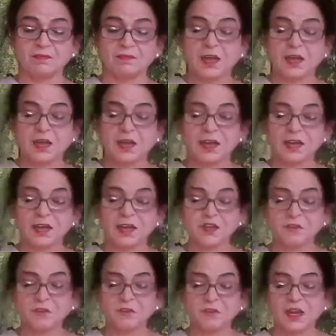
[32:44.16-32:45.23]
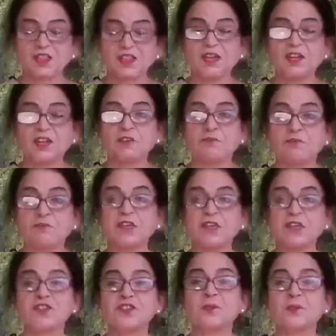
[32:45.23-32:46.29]
carries away their waste
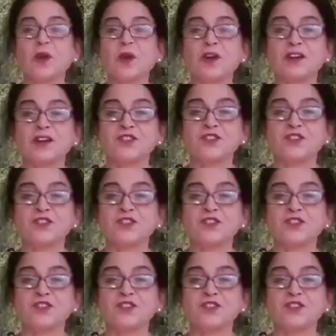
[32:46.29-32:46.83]
products,